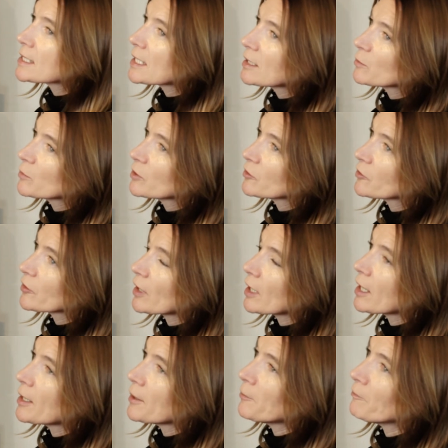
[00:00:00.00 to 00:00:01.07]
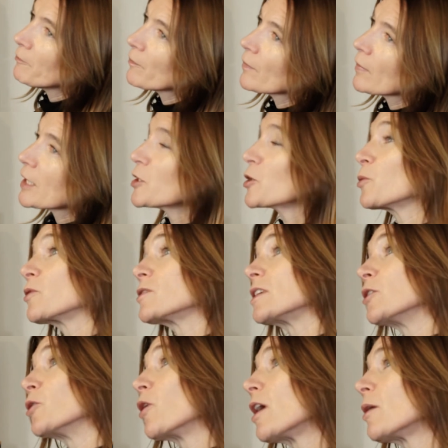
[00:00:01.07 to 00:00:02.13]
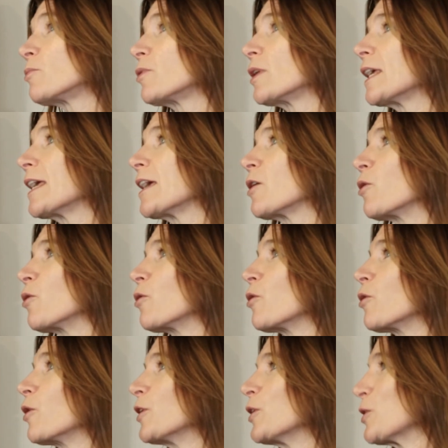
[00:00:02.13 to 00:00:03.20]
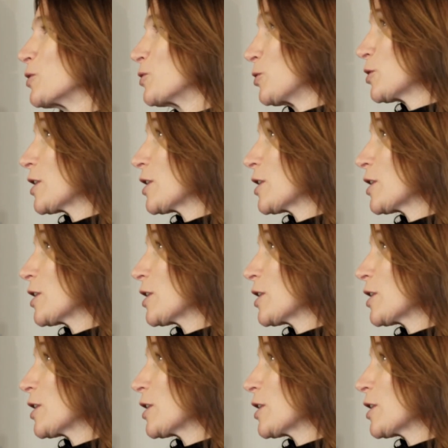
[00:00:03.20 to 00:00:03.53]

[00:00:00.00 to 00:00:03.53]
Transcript: an element, I don't know, it's in your upbringing or, you know, as you